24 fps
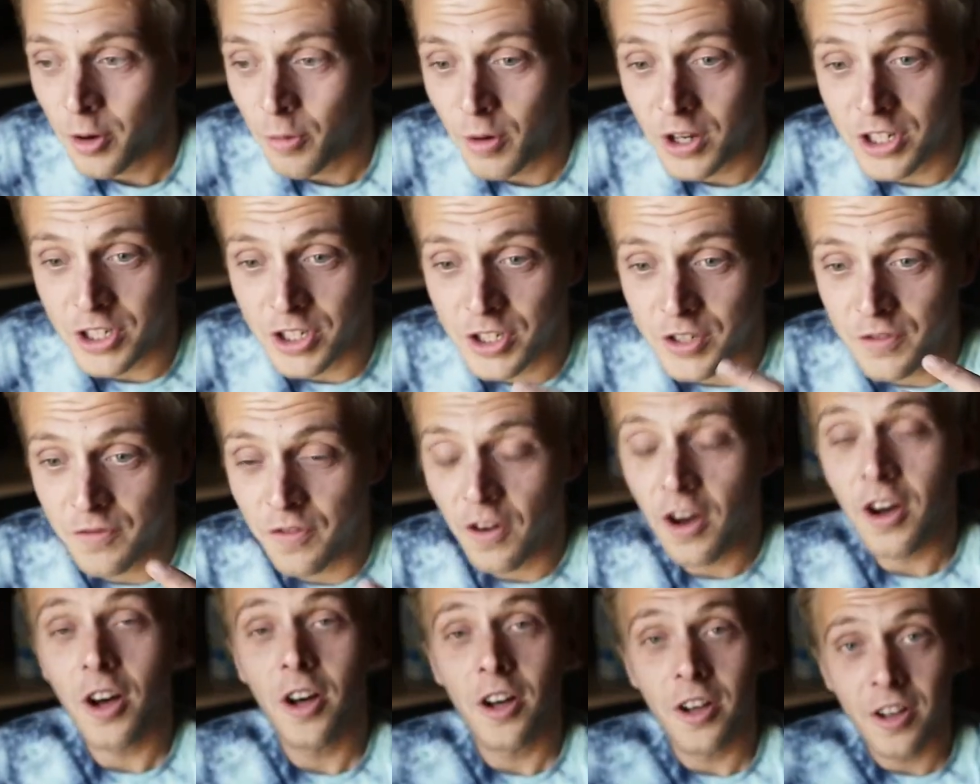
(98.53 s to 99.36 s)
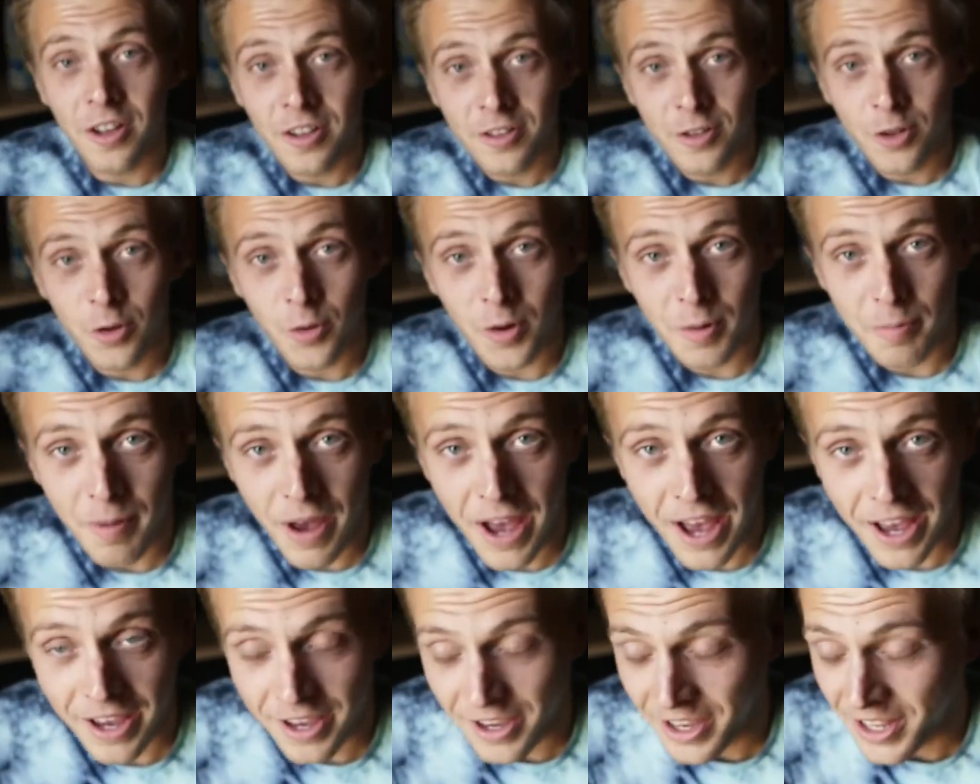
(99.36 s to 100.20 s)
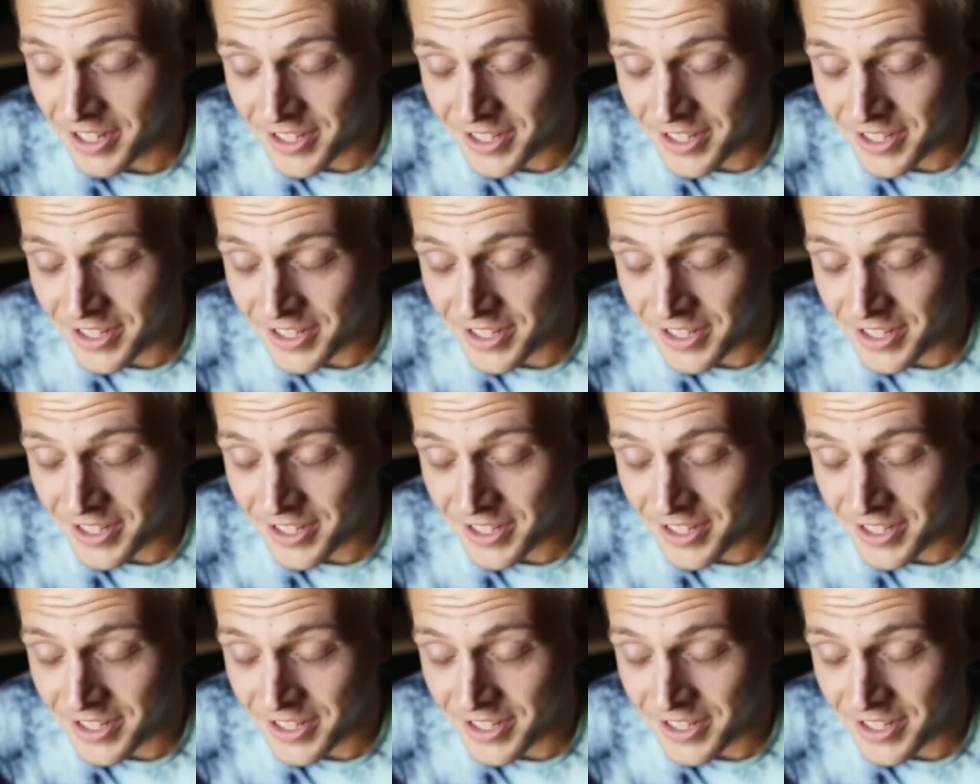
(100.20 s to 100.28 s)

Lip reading: which is fall to her back.